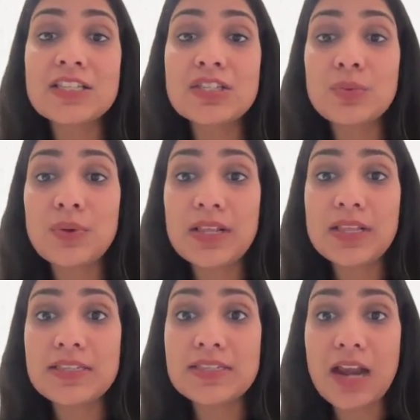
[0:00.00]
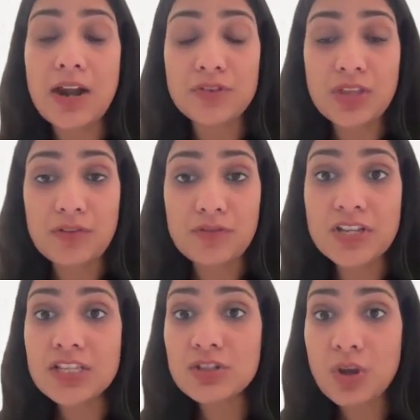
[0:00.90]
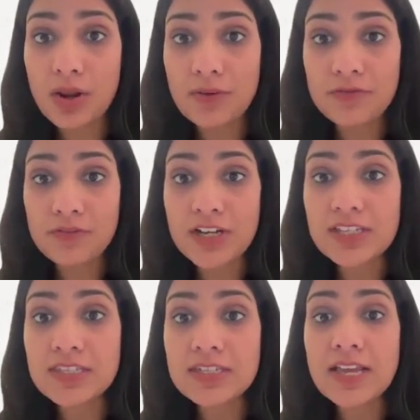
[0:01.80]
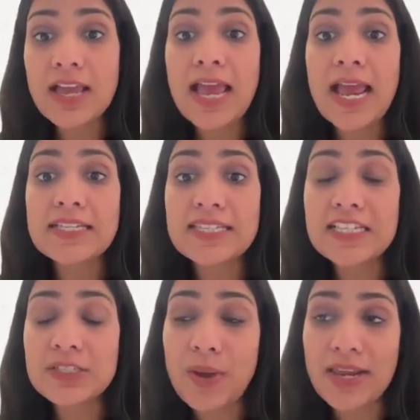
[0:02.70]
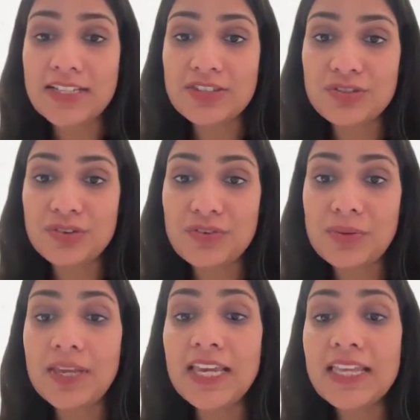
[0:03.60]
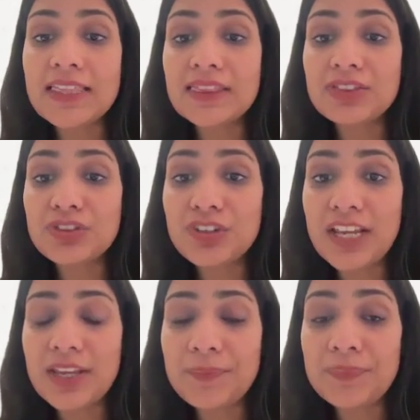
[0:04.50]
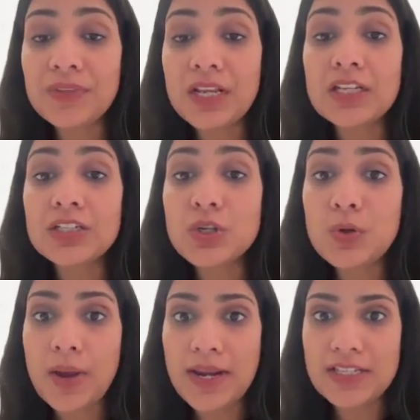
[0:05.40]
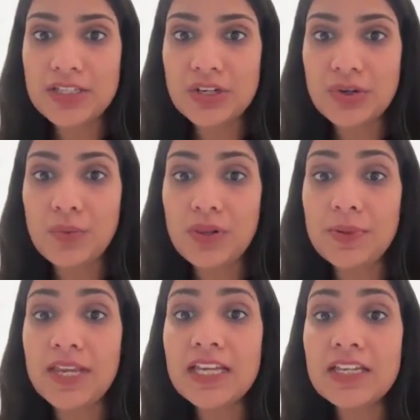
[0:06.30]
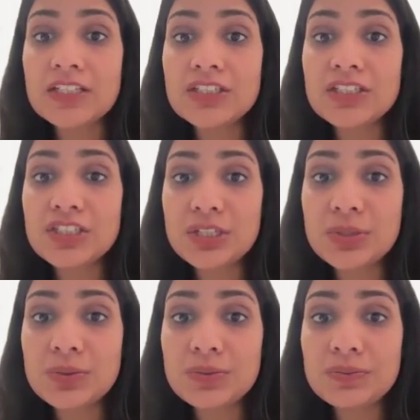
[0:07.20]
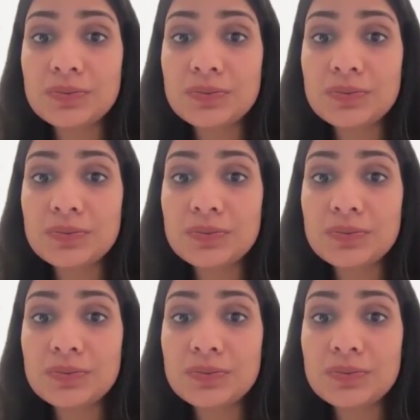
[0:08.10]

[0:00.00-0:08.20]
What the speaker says: So we'll start with our ones column first. 6 minus 3 will be 3. 2 minus 0 will be 2.